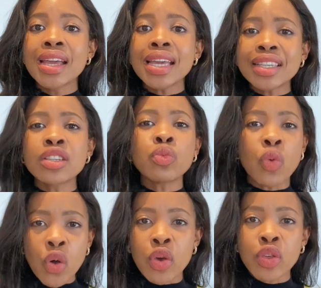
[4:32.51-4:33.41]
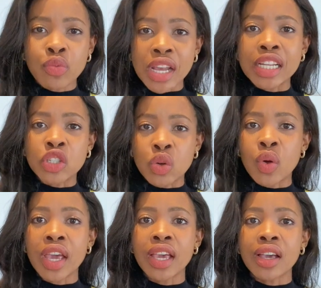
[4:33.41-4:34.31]
is it worth really
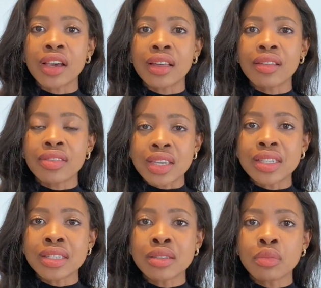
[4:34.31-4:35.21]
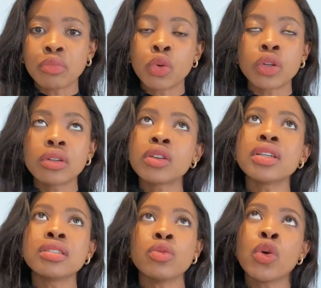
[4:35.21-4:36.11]
doing this? Well,
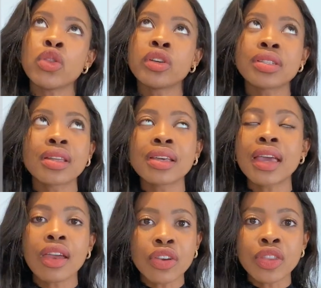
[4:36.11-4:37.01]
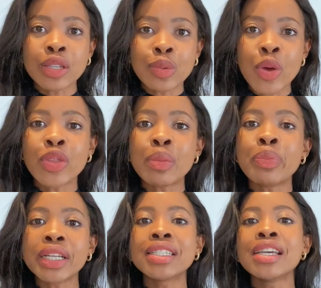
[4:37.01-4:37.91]
not is it worth it, because I think everything's worth it,
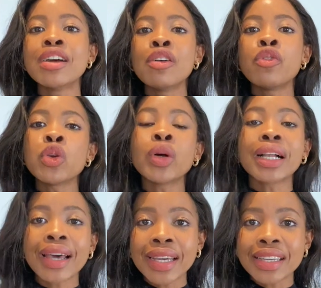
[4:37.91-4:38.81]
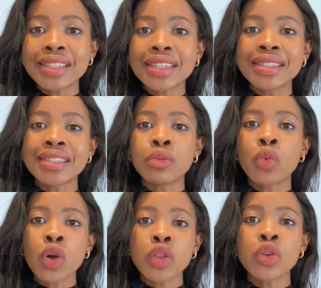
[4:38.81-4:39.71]
but for your client, is it
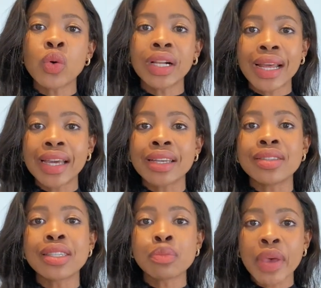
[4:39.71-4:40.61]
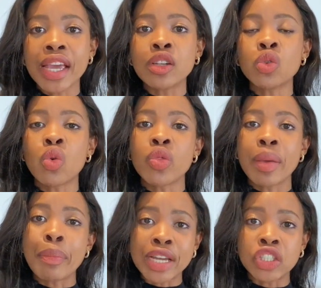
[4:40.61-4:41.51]
worth your client's spend or
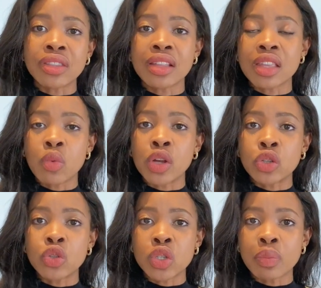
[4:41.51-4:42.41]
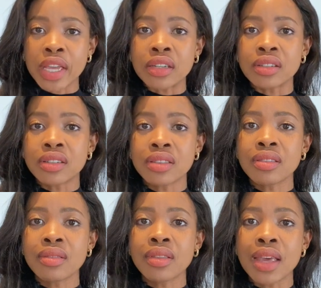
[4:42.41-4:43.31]
their budget that they wanted to spend
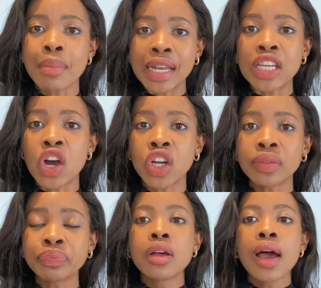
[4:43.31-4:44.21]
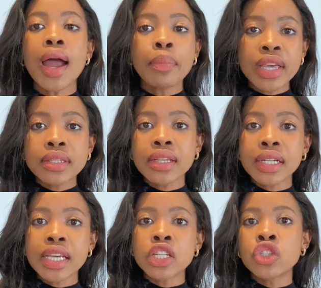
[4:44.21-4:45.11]
their money on? And
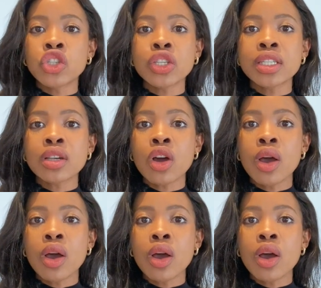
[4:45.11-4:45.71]
basically it's just